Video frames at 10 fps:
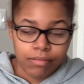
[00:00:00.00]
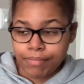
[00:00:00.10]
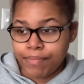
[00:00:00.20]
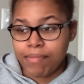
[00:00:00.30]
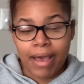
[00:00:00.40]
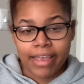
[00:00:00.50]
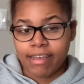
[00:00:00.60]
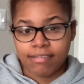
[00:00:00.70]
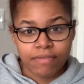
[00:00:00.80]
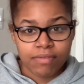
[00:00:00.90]
Be my guest
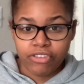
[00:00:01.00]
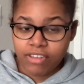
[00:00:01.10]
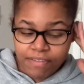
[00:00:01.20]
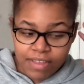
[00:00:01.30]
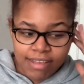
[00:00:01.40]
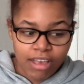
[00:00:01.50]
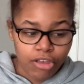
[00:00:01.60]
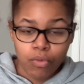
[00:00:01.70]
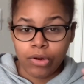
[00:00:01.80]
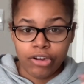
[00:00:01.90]
if that's how you
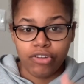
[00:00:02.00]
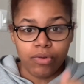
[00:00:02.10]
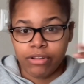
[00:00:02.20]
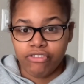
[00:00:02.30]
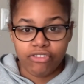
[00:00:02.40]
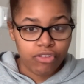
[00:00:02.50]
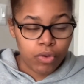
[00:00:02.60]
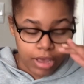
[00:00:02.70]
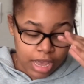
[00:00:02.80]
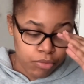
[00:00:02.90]
want to do it, just so you can
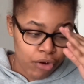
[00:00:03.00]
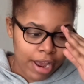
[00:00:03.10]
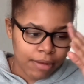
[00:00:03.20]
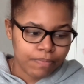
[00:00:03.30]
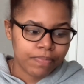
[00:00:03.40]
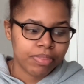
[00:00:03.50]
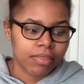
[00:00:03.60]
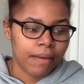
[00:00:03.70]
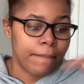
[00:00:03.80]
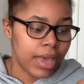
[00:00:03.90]
keep track.
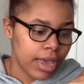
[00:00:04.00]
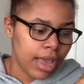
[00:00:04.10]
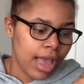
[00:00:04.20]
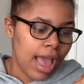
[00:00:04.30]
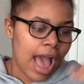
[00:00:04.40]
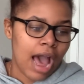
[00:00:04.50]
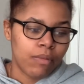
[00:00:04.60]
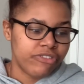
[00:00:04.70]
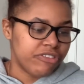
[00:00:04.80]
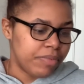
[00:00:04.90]
Me, I would
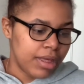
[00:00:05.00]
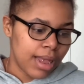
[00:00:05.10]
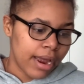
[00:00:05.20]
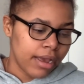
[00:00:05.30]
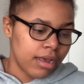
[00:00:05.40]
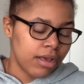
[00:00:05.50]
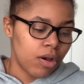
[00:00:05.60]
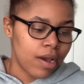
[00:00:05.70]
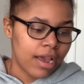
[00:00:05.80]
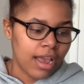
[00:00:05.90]
just be like,
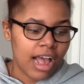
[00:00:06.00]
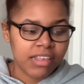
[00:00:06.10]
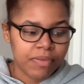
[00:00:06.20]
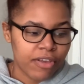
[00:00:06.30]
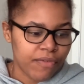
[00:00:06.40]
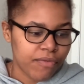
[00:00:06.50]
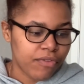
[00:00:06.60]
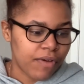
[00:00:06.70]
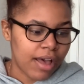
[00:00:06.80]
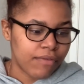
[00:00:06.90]
okay, I spent
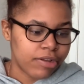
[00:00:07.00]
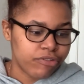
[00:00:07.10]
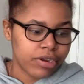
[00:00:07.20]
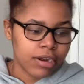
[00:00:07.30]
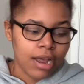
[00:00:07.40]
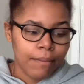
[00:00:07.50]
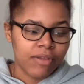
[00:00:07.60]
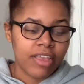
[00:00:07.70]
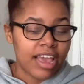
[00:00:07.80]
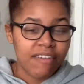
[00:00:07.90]
$5,500, but they
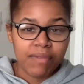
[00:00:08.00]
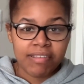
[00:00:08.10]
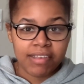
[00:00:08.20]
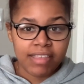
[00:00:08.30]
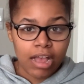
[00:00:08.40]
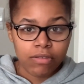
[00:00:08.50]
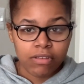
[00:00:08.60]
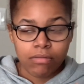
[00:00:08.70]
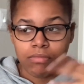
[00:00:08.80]
gave me $6,000.